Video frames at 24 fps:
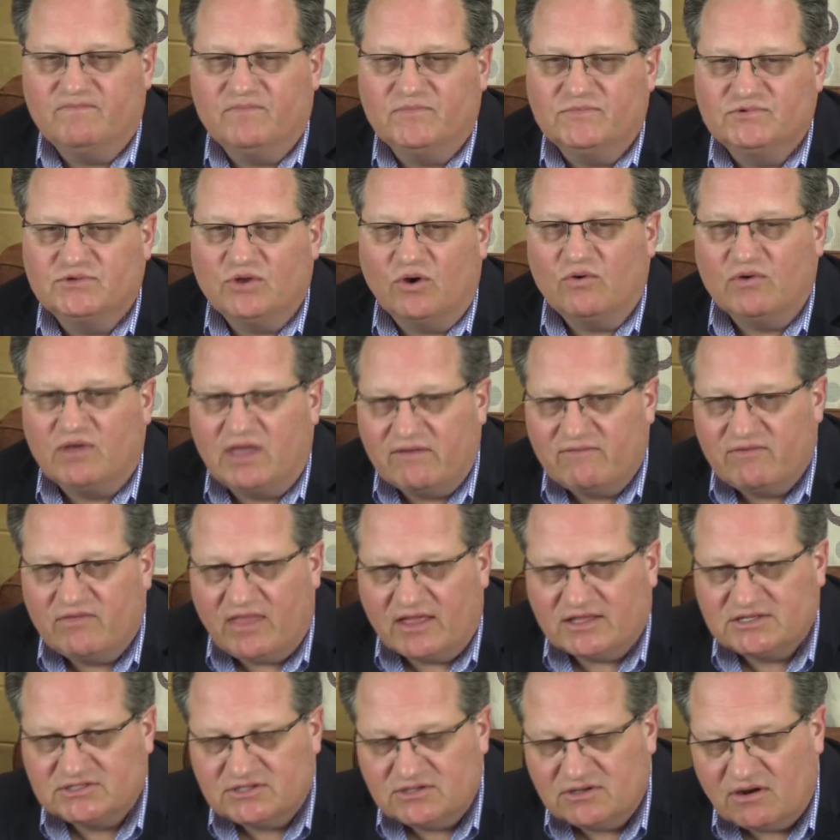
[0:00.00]
So given
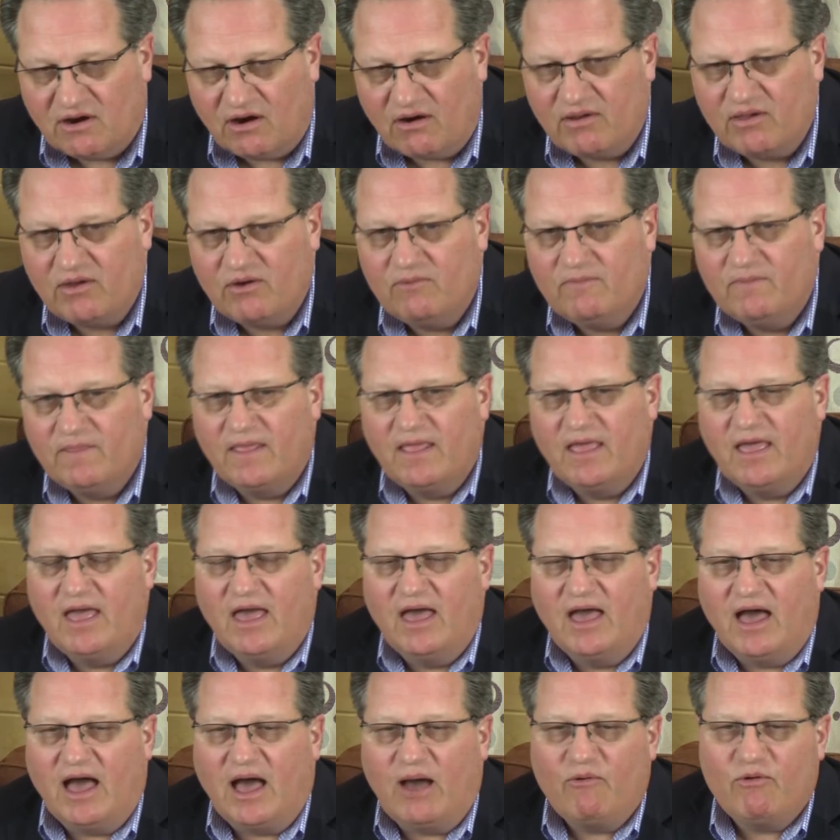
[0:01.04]
that scenario,
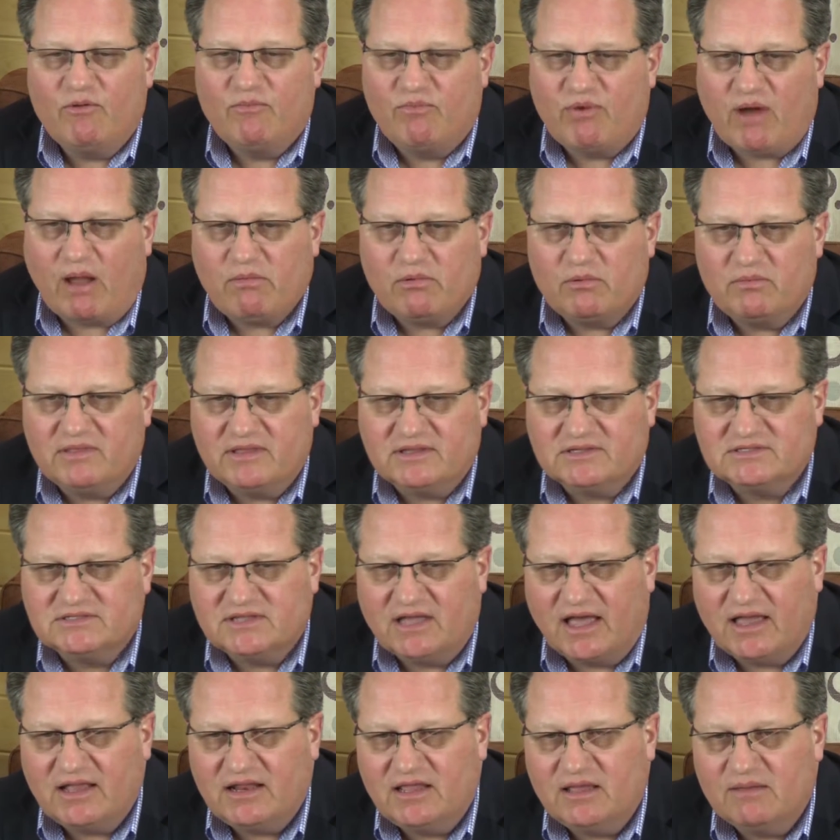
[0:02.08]
I would probably
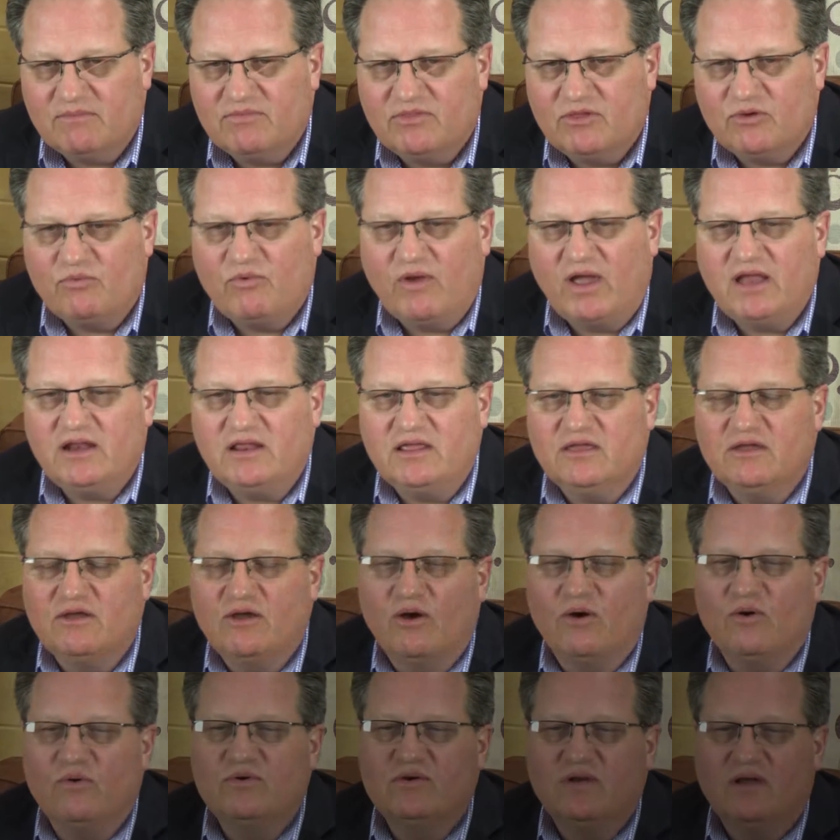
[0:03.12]
assign him the rating
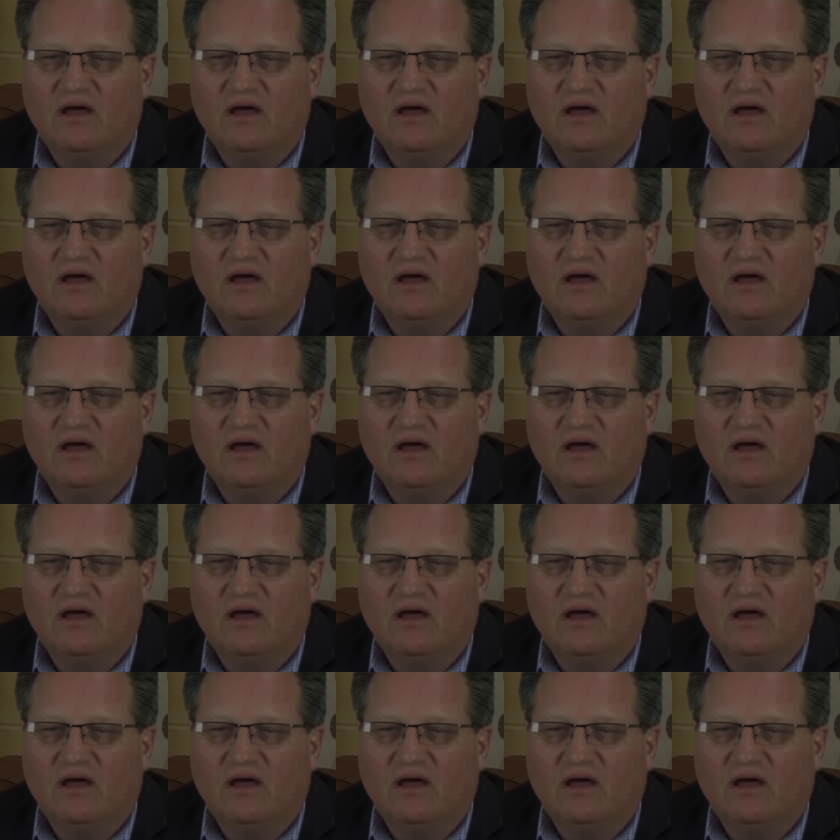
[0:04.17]
code